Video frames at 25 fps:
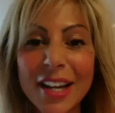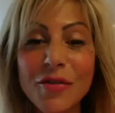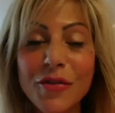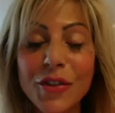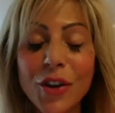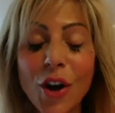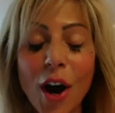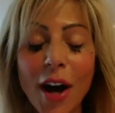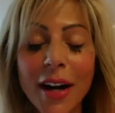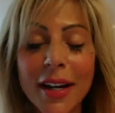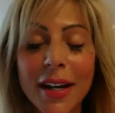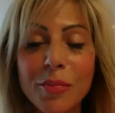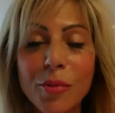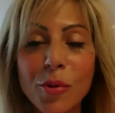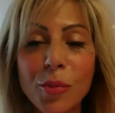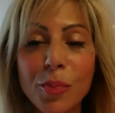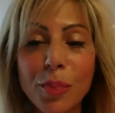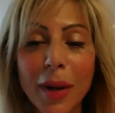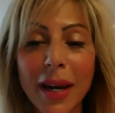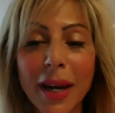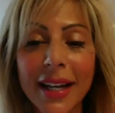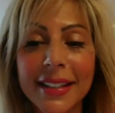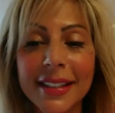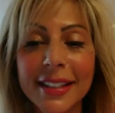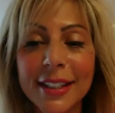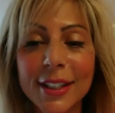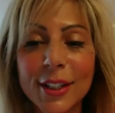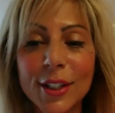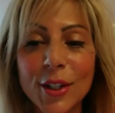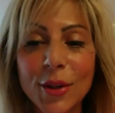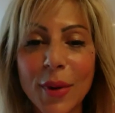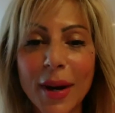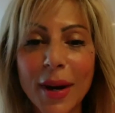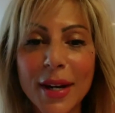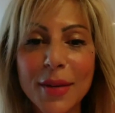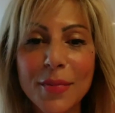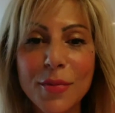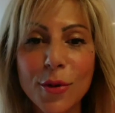And have you got any more plans to
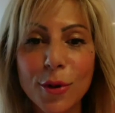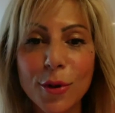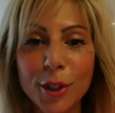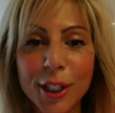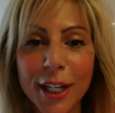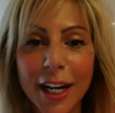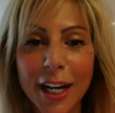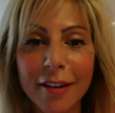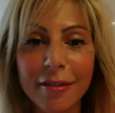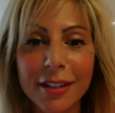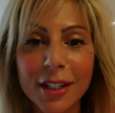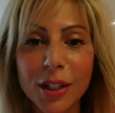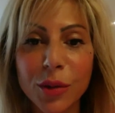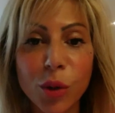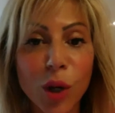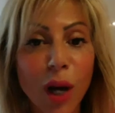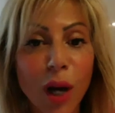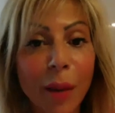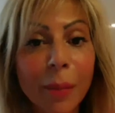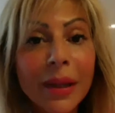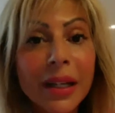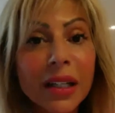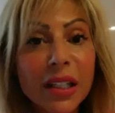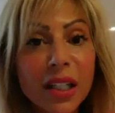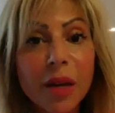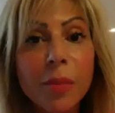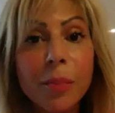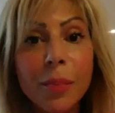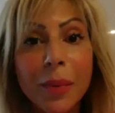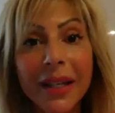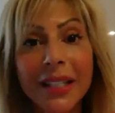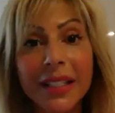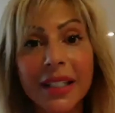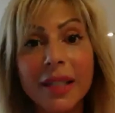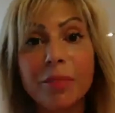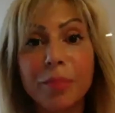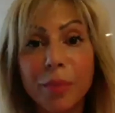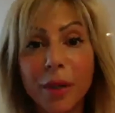do any more charity work? I mean, can,
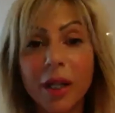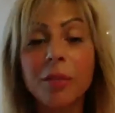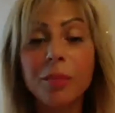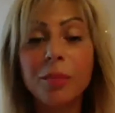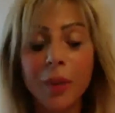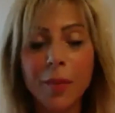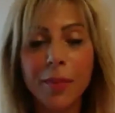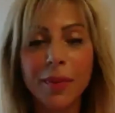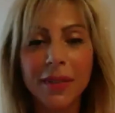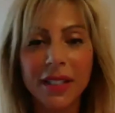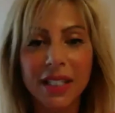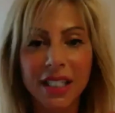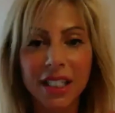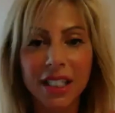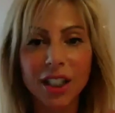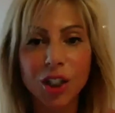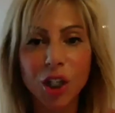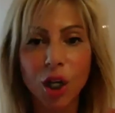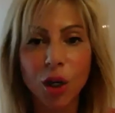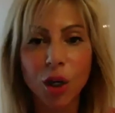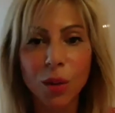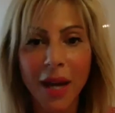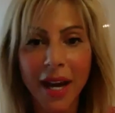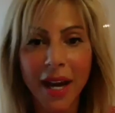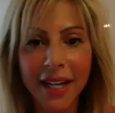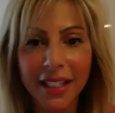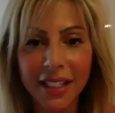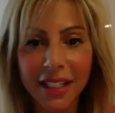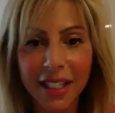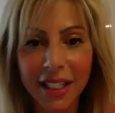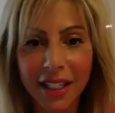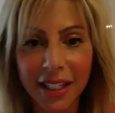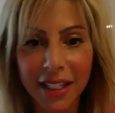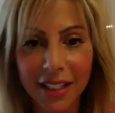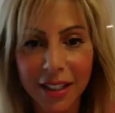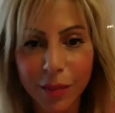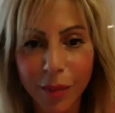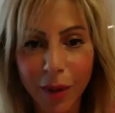pe- can people still donate to
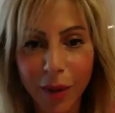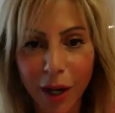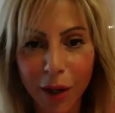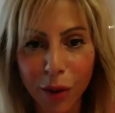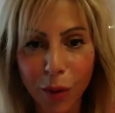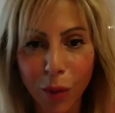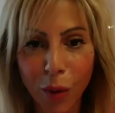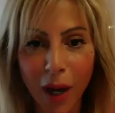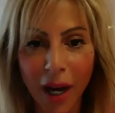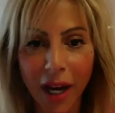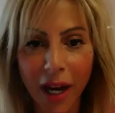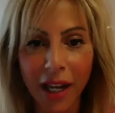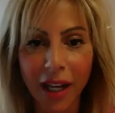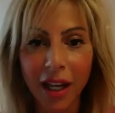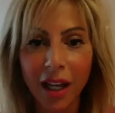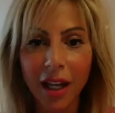this, by the way?